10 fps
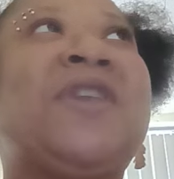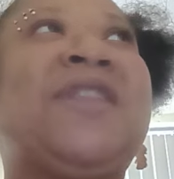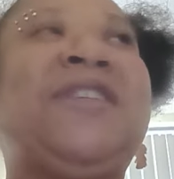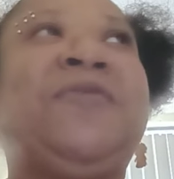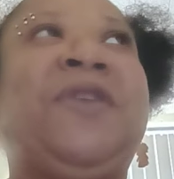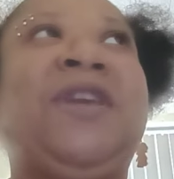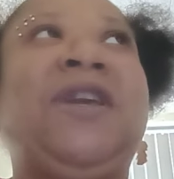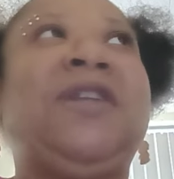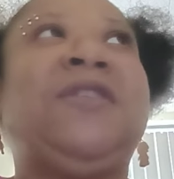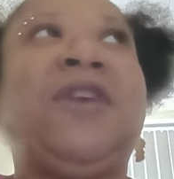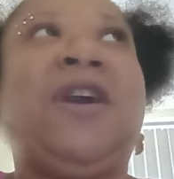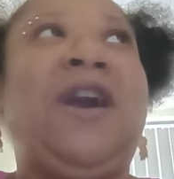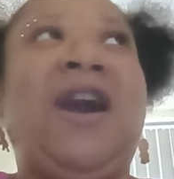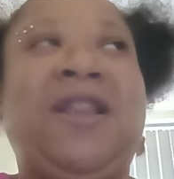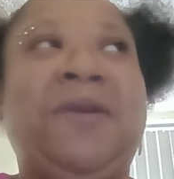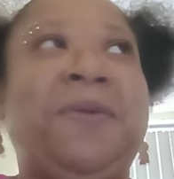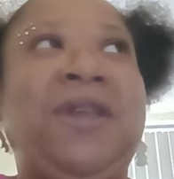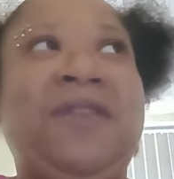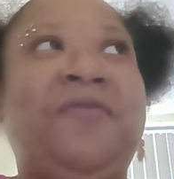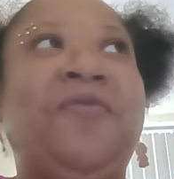this really is a
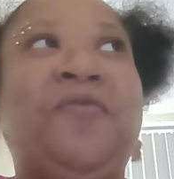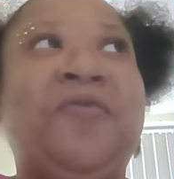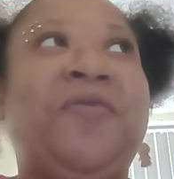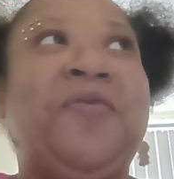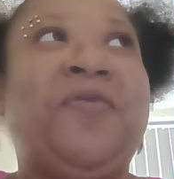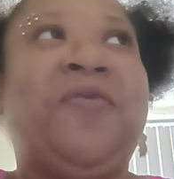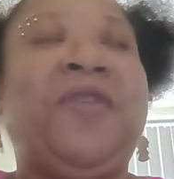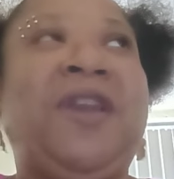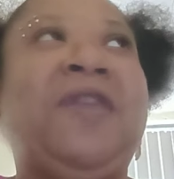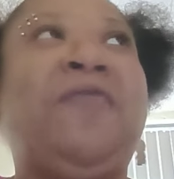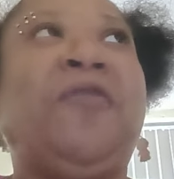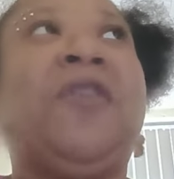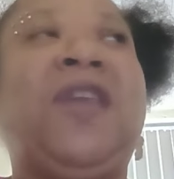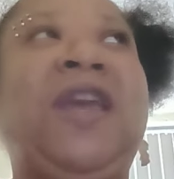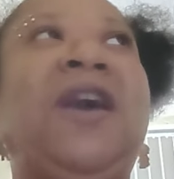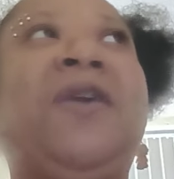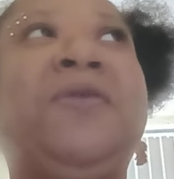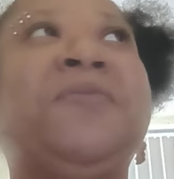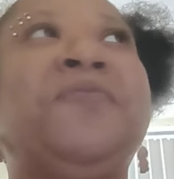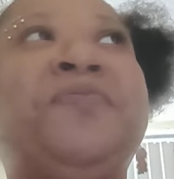Halloween reading for
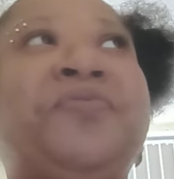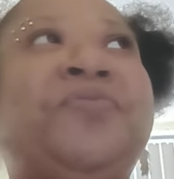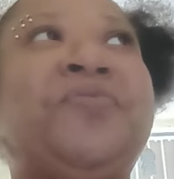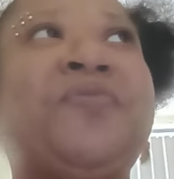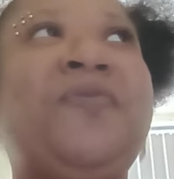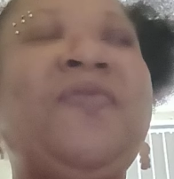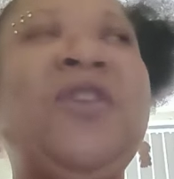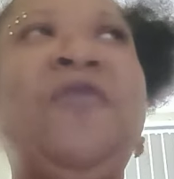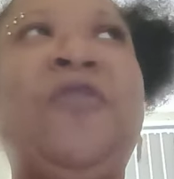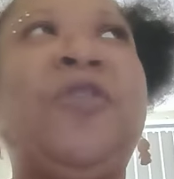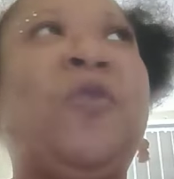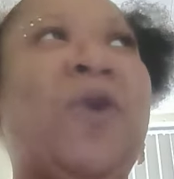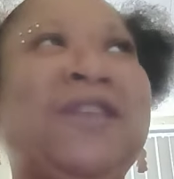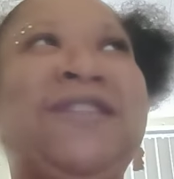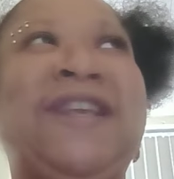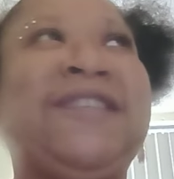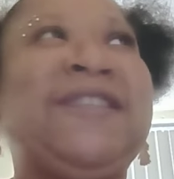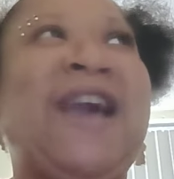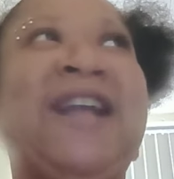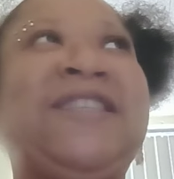Leo, for the ones that's
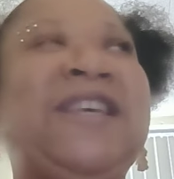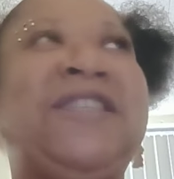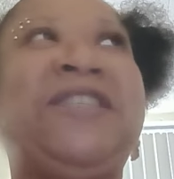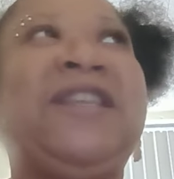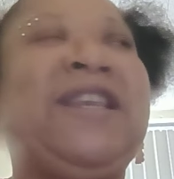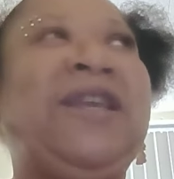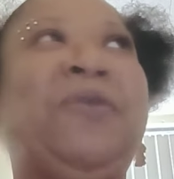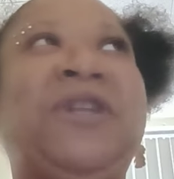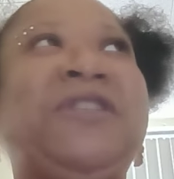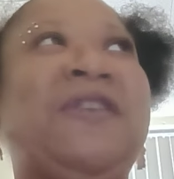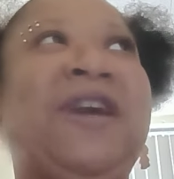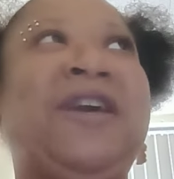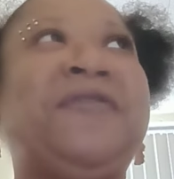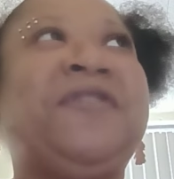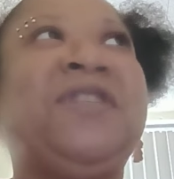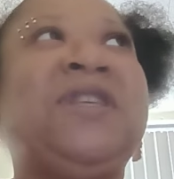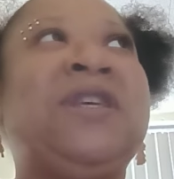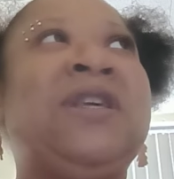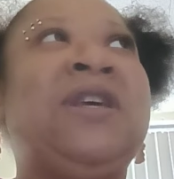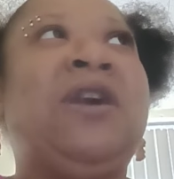not touching any witchcraft
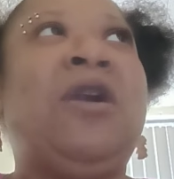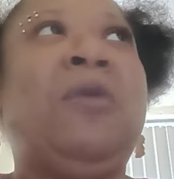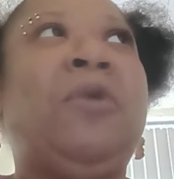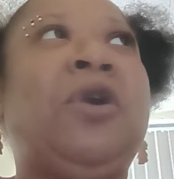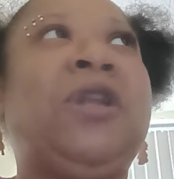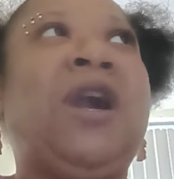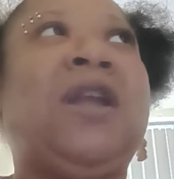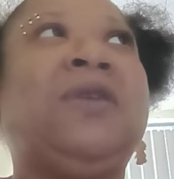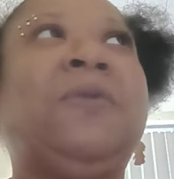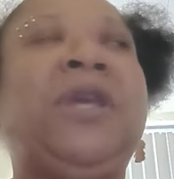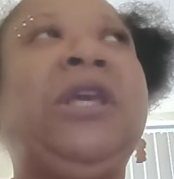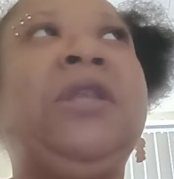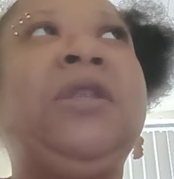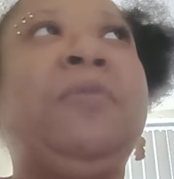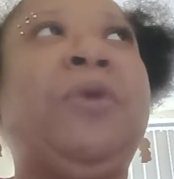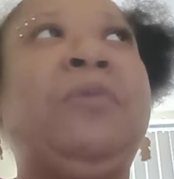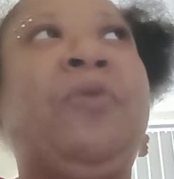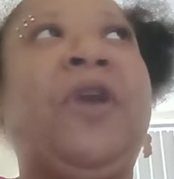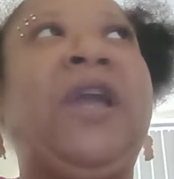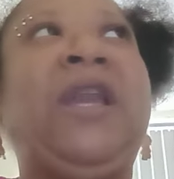um, on Halloween, but
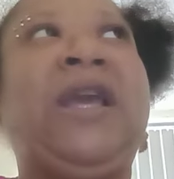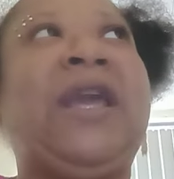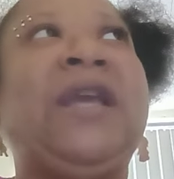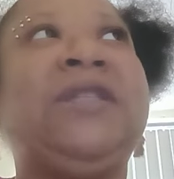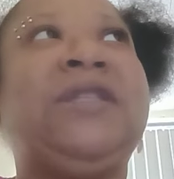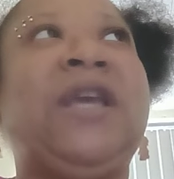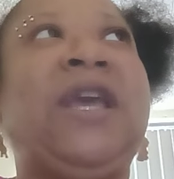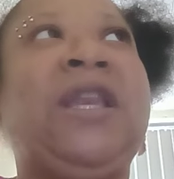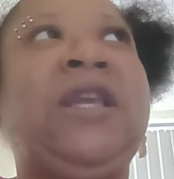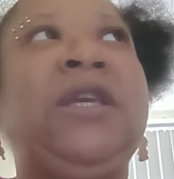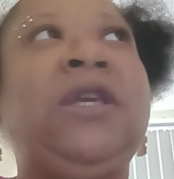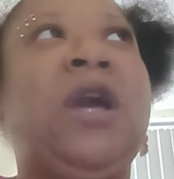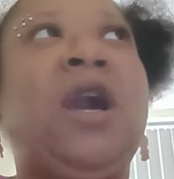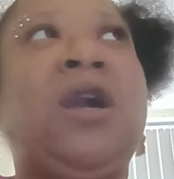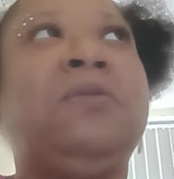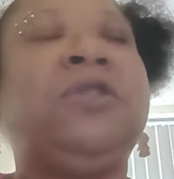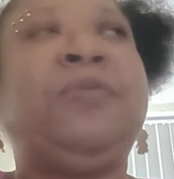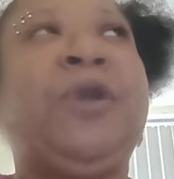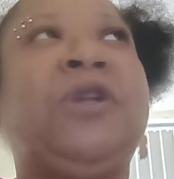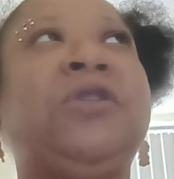praying against any um,
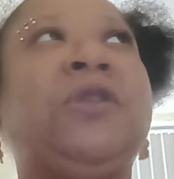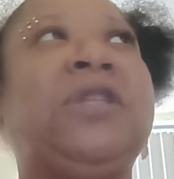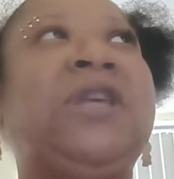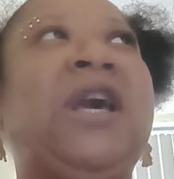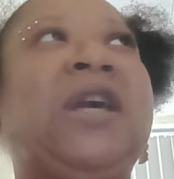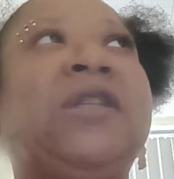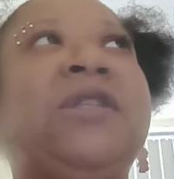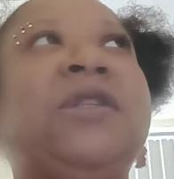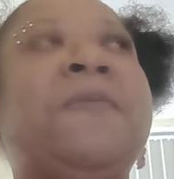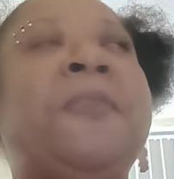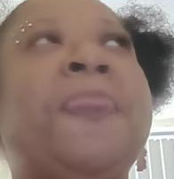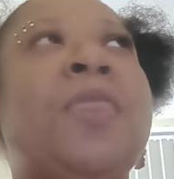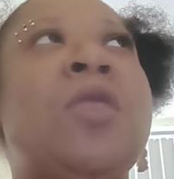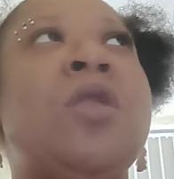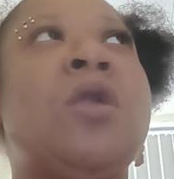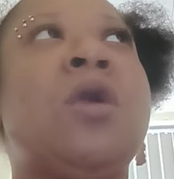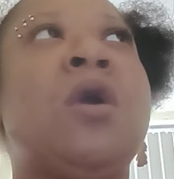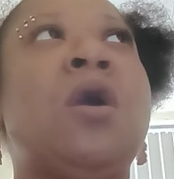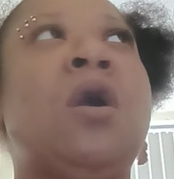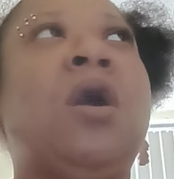spiritual attacks.
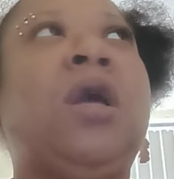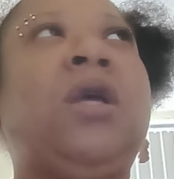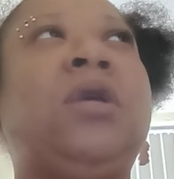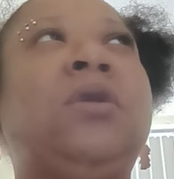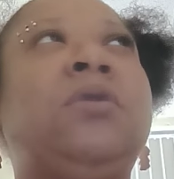Uh,